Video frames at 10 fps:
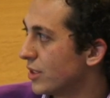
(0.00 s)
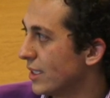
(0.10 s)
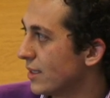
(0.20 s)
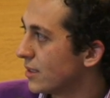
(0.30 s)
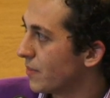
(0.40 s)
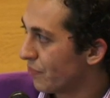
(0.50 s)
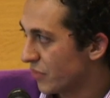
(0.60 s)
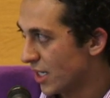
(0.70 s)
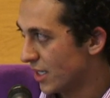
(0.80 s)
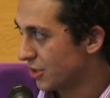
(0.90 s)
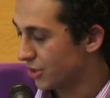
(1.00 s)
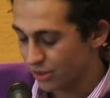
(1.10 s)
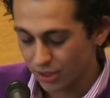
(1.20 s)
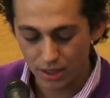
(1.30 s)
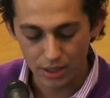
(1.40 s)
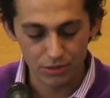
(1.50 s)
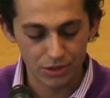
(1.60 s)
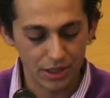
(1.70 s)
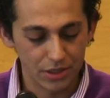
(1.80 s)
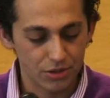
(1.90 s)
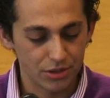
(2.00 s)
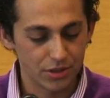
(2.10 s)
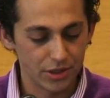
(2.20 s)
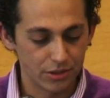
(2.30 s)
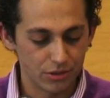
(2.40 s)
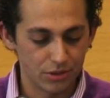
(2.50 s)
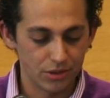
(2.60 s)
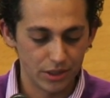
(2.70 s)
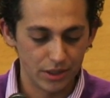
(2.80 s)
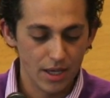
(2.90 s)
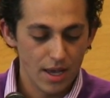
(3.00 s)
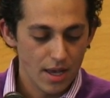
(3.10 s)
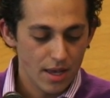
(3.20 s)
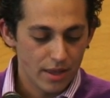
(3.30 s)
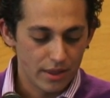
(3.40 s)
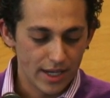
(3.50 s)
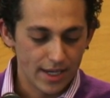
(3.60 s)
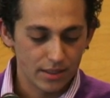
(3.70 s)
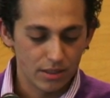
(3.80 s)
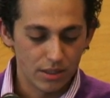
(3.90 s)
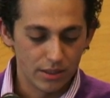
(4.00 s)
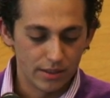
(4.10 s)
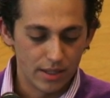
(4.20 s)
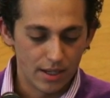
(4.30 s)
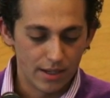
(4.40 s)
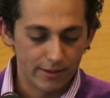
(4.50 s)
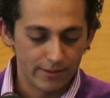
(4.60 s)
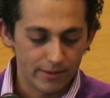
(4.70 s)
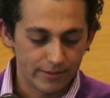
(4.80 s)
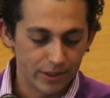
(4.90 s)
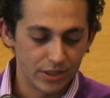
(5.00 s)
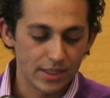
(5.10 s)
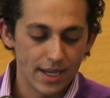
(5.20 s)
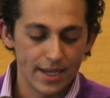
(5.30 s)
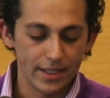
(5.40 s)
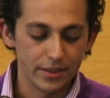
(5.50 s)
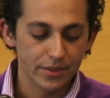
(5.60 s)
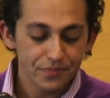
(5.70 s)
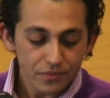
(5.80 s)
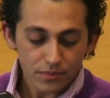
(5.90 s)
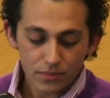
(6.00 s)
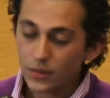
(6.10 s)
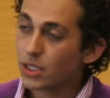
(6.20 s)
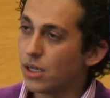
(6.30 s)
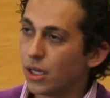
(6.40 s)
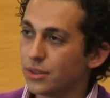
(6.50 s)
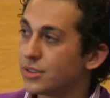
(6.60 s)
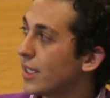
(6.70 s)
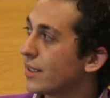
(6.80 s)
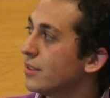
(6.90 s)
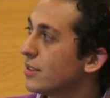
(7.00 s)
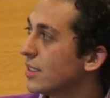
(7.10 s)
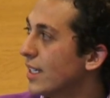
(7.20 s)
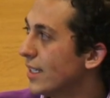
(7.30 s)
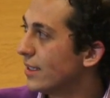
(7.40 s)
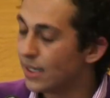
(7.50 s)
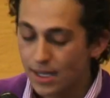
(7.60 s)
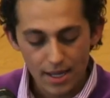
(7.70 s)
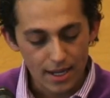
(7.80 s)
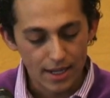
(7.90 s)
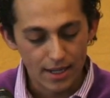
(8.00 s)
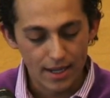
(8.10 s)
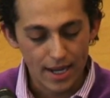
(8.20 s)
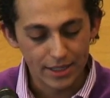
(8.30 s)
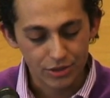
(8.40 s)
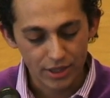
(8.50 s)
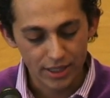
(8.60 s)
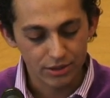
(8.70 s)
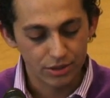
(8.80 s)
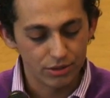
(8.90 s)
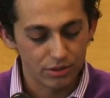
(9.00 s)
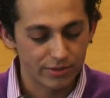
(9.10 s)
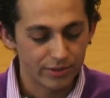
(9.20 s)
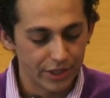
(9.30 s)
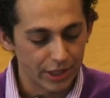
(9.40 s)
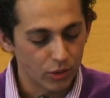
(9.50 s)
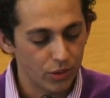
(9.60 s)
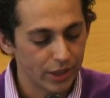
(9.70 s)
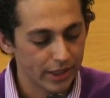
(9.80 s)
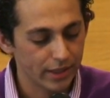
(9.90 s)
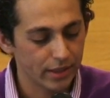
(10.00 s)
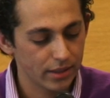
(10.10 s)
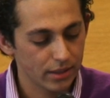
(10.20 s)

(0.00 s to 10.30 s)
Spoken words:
states. And I just thought it was interesting to see that on firsthand. On the second slide, I tried to do a very quick,